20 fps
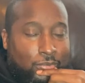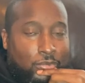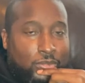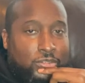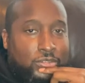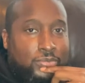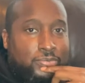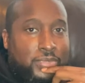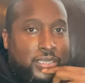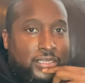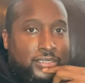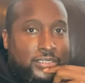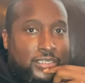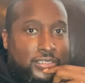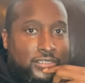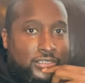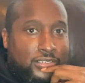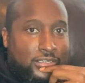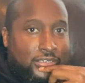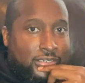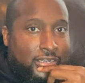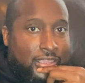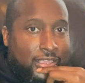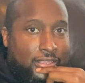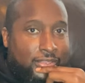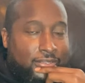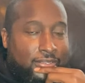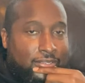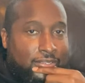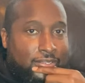I want you to pay attention to
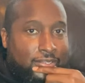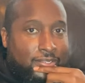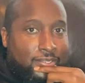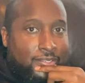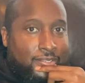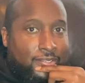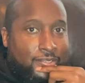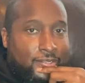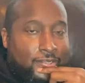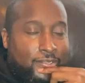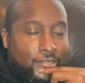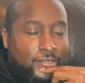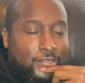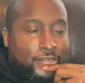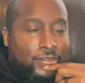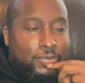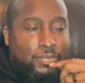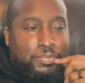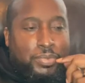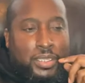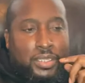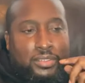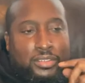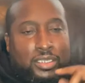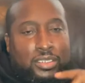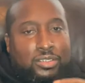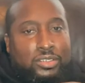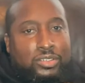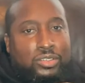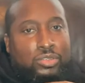that. Don't pay
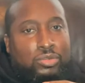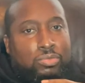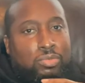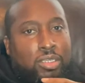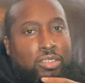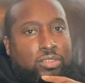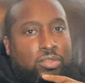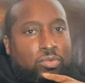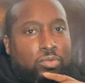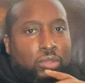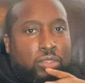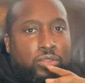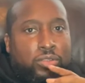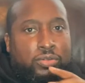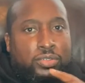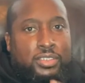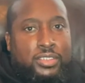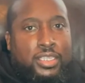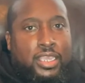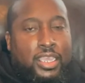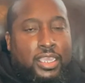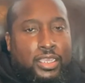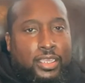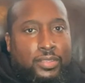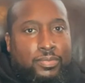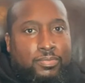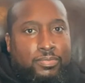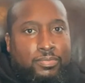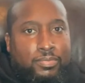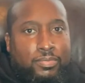attention too much to what they're
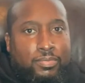saying.